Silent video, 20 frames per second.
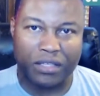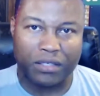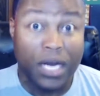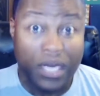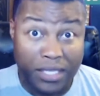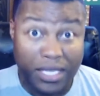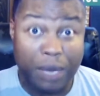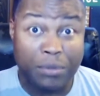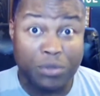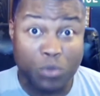
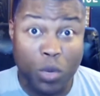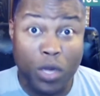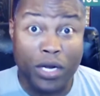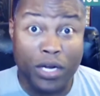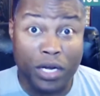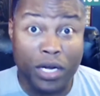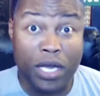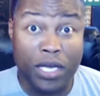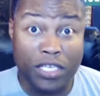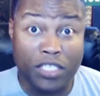That was one of the
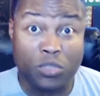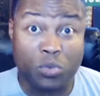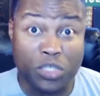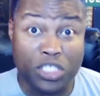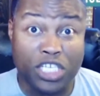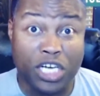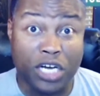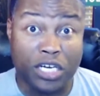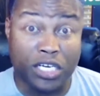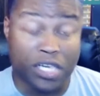nuggets we
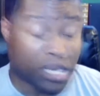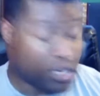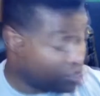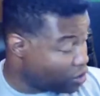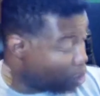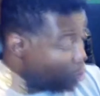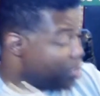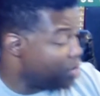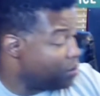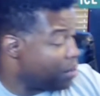shared today. So
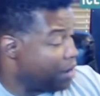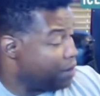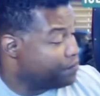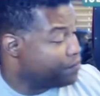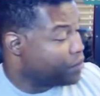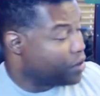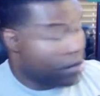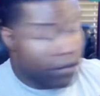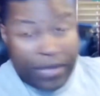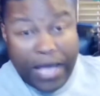anyway,
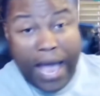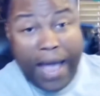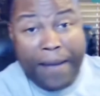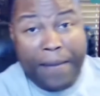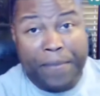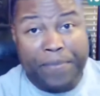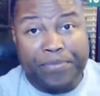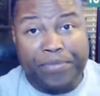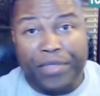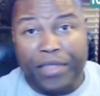okay?
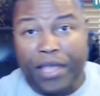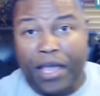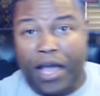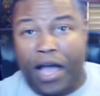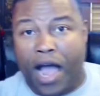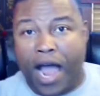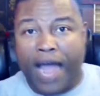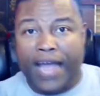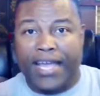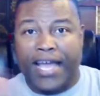All
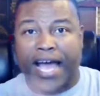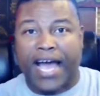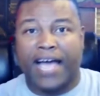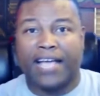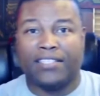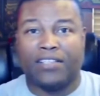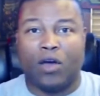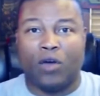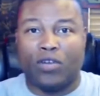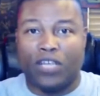right, guys,
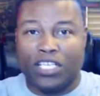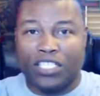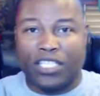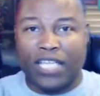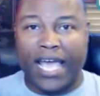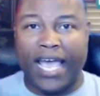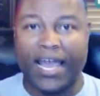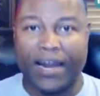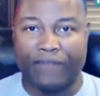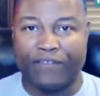on this
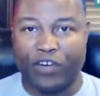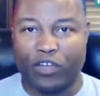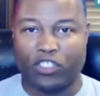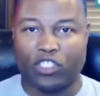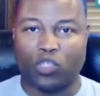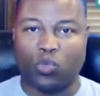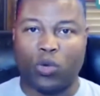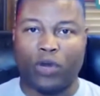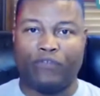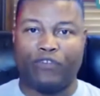anniversary,
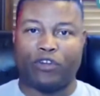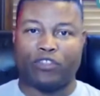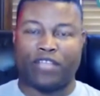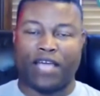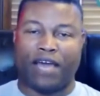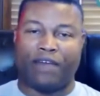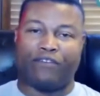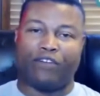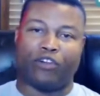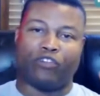21st
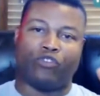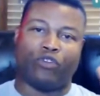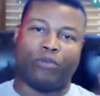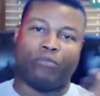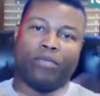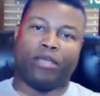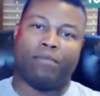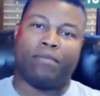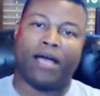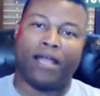anniversary of me
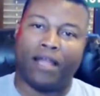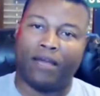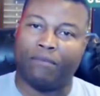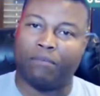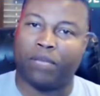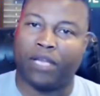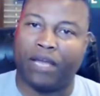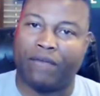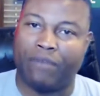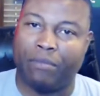and my
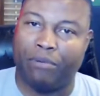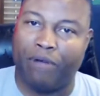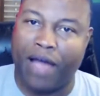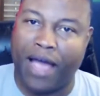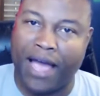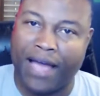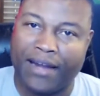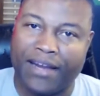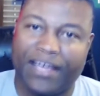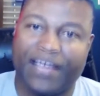beloved bride,
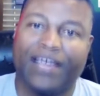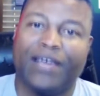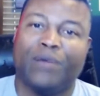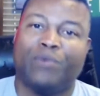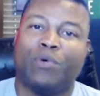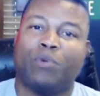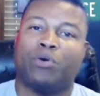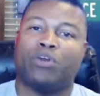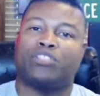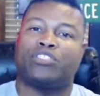we
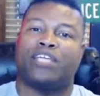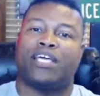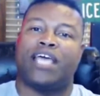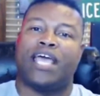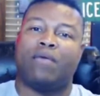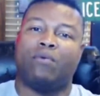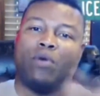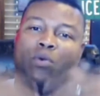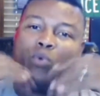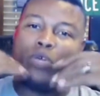want to say, hey,
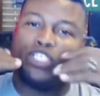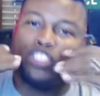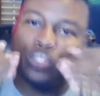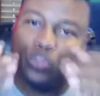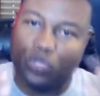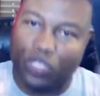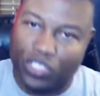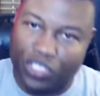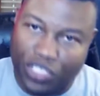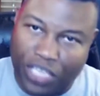we wish you the
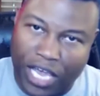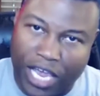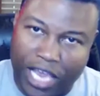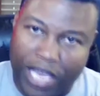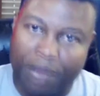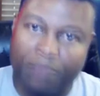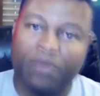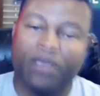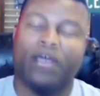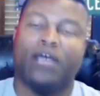
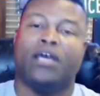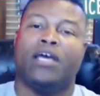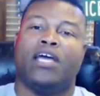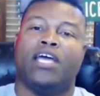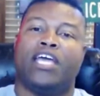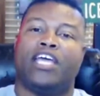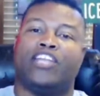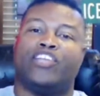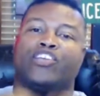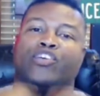same
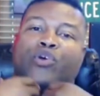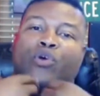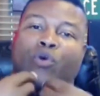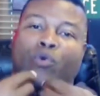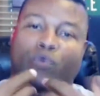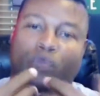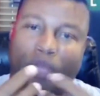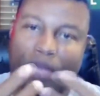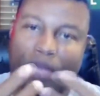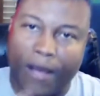in your
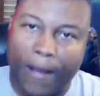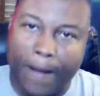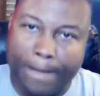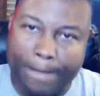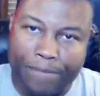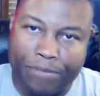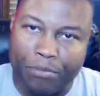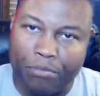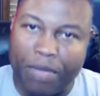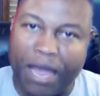
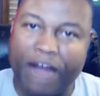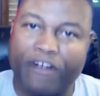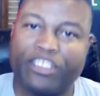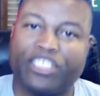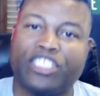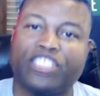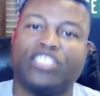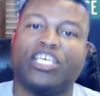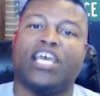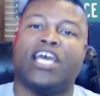
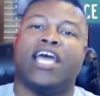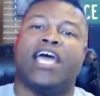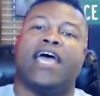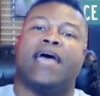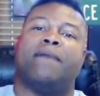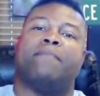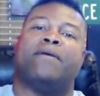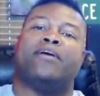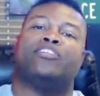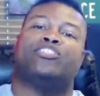marriages, and
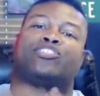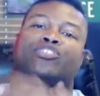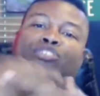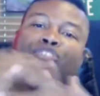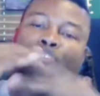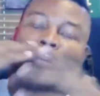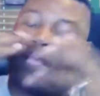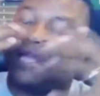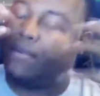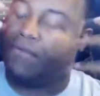make sure,
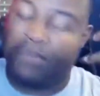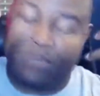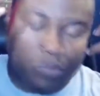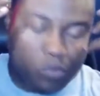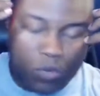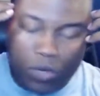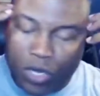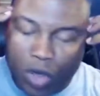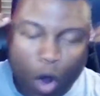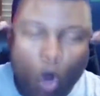and we
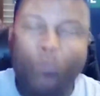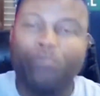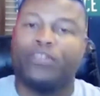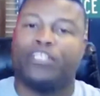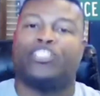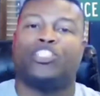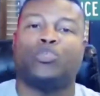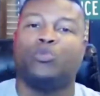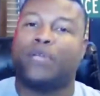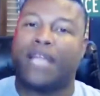hope that
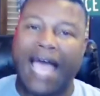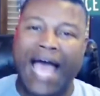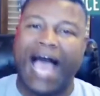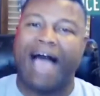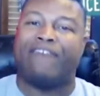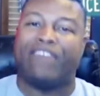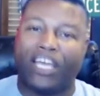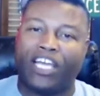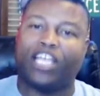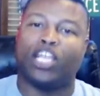you would have
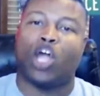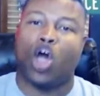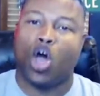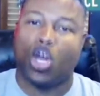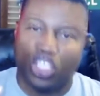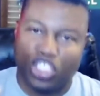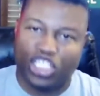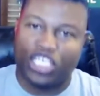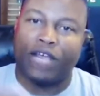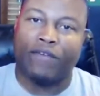a
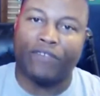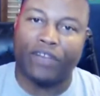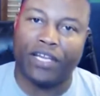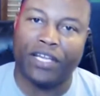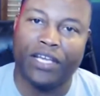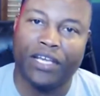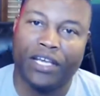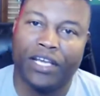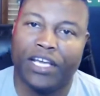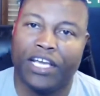longevity
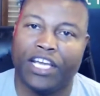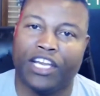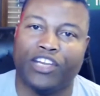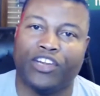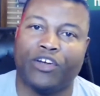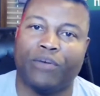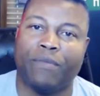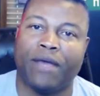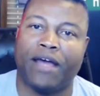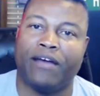in your
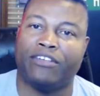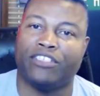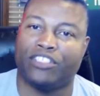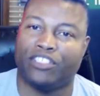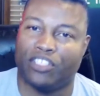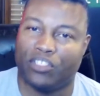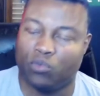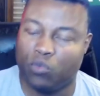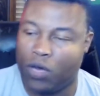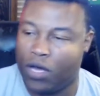marriages as
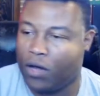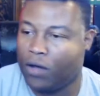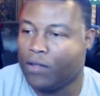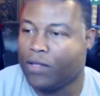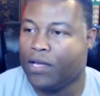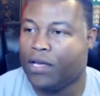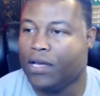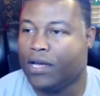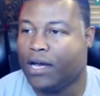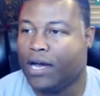well,
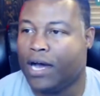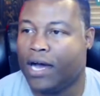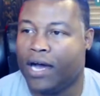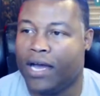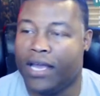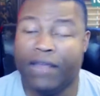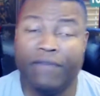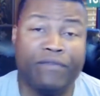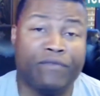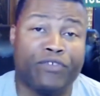
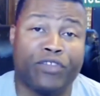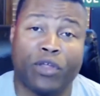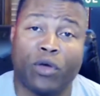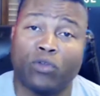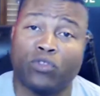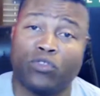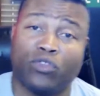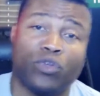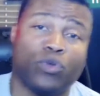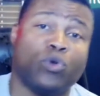even for those of
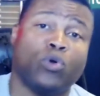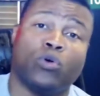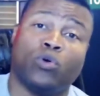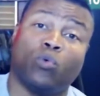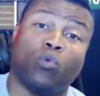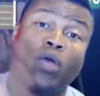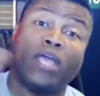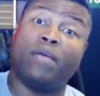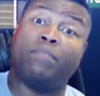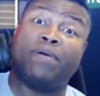you who are
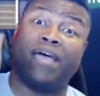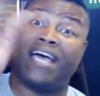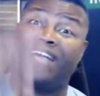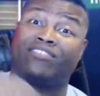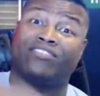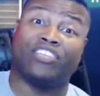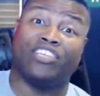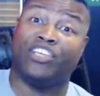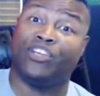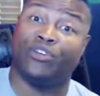way past the
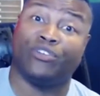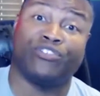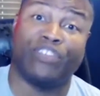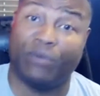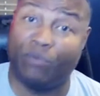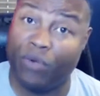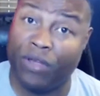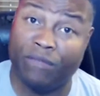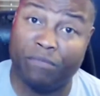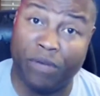years that
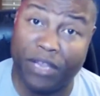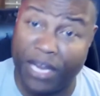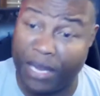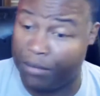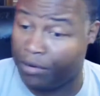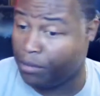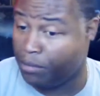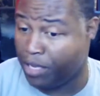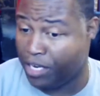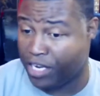we've been able to
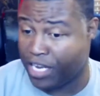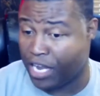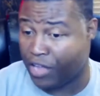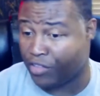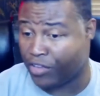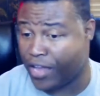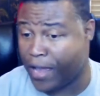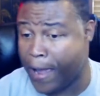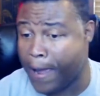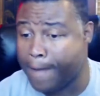be together,
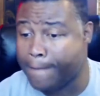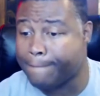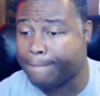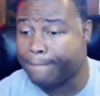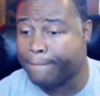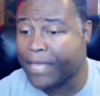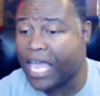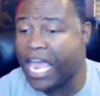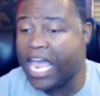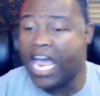okay?
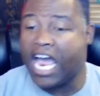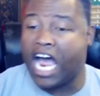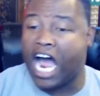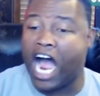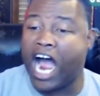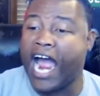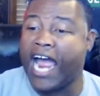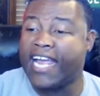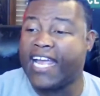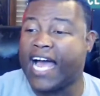All
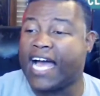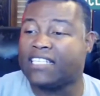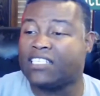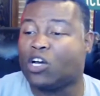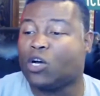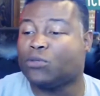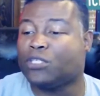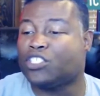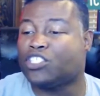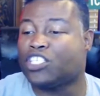right, guys, I hope
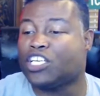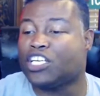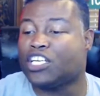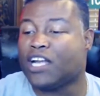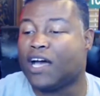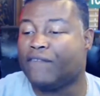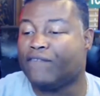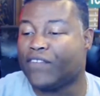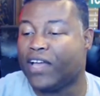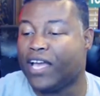this is good enough,
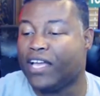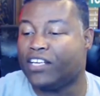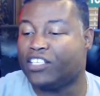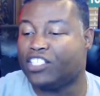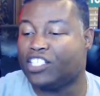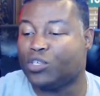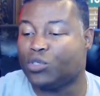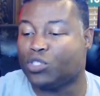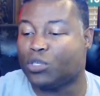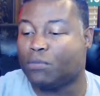and until
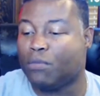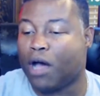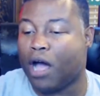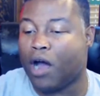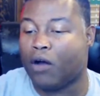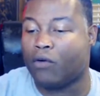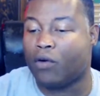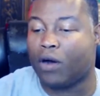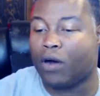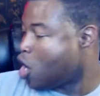
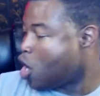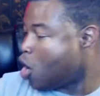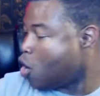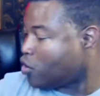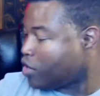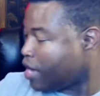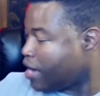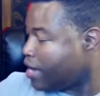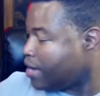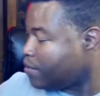tomorrow.
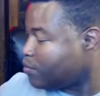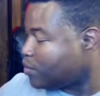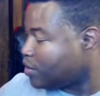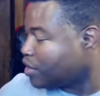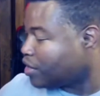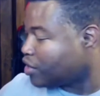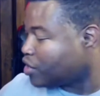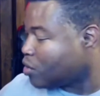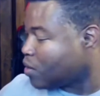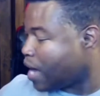Okay, we're going to
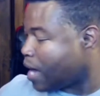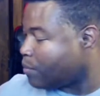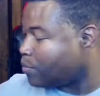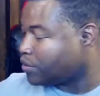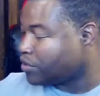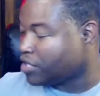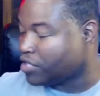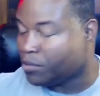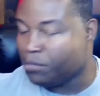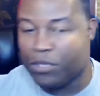go out with
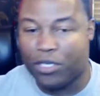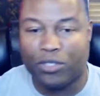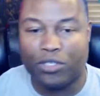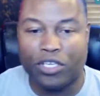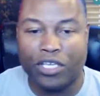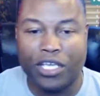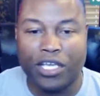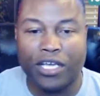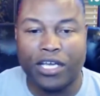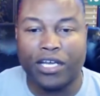this music
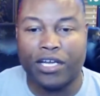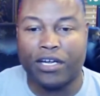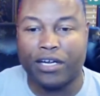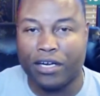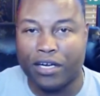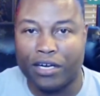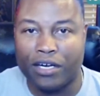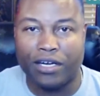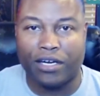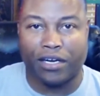
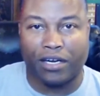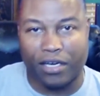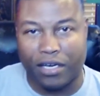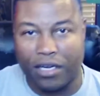here.